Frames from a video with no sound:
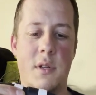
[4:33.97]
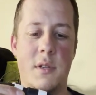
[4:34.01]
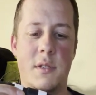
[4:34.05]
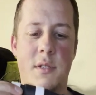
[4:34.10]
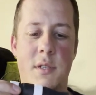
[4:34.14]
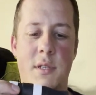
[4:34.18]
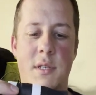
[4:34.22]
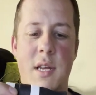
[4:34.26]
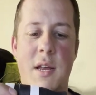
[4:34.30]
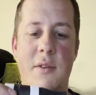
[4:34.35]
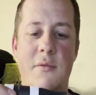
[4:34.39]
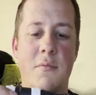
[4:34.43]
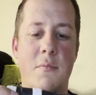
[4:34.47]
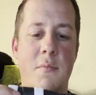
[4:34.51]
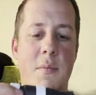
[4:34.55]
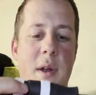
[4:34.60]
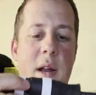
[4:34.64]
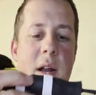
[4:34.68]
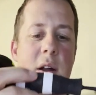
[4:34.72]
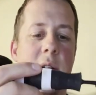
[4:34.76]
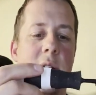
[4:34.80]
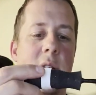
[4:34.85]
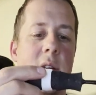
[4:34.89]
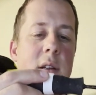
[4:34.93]
It's 7
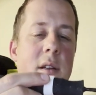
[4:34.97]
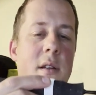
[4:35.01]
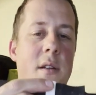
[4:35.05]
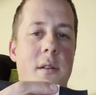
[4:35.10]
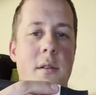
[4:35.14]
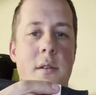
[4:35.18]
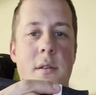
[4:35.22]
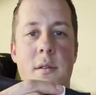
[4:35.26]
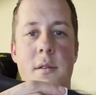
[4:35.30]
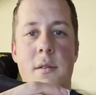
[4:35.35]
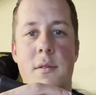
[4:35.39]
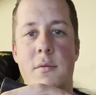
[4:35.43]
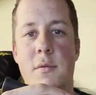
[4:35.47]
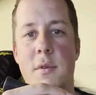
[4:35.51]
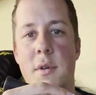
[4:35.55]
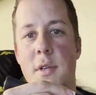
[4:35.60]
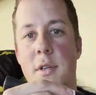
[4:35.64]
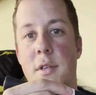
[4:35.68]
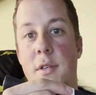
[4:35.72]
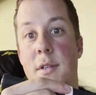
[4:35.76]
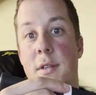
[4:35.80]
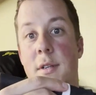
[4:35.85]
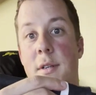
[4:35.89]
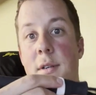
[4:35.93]
bearing,
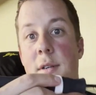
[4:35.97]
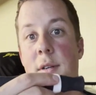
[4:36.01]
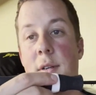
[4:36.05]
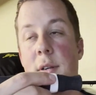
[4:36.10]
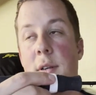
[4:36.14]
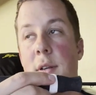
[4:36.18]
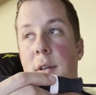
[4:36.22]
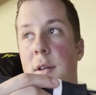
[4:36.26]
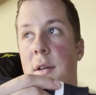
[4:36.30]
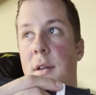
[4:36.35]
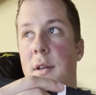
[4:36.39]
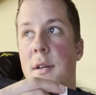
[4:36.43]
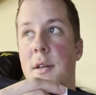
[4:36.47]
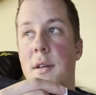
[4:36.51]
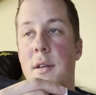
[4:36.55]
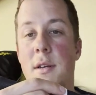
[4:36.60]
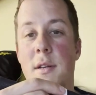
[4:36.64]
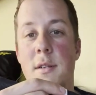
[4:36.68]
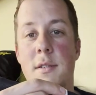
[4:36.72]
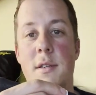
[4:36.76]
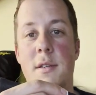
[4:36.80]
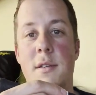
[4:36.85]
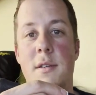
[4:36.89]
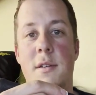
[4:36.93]
which
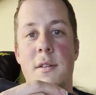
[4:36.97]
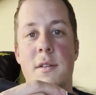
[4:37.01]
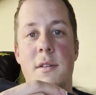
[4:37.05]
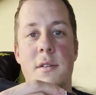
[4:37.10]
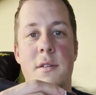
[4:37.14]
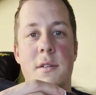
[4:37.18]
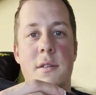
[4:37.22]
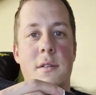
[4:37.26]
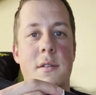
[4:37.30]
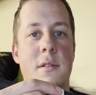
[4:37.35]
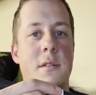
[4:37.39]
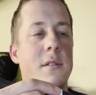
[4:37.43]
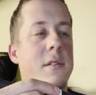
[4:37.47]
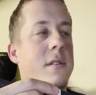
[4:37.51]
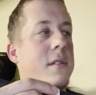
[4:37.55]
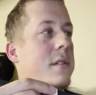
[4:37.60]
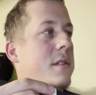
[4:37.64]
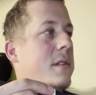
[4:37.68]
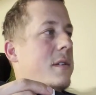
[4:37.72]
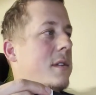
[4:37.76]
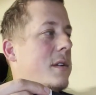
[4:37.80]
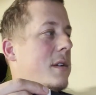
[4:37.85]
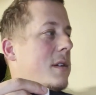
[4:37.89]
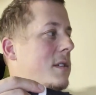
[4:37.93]
is a little
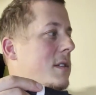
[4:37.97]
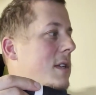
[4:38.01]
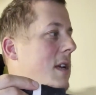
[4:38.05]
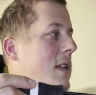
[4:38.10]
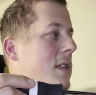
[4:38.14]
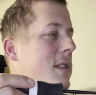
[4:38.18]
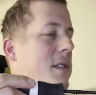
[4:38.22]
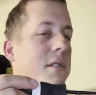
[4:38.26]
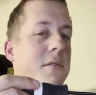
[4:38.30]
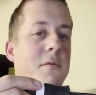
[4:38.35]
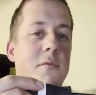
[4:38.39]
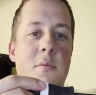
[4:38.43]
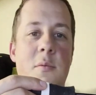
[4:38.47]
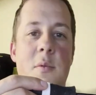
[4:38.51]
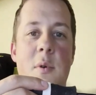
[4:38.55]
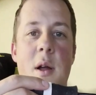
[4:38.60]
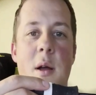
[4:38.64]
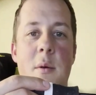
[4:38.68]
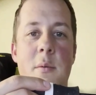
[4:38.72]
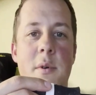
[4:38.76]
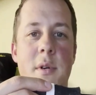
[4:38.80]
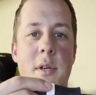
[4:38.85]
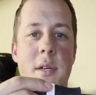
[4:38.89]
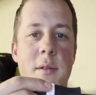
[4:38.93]
excessive
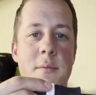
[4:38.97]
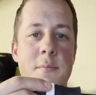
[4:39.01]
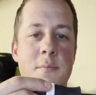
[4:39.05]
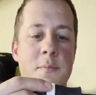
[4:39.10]
probably,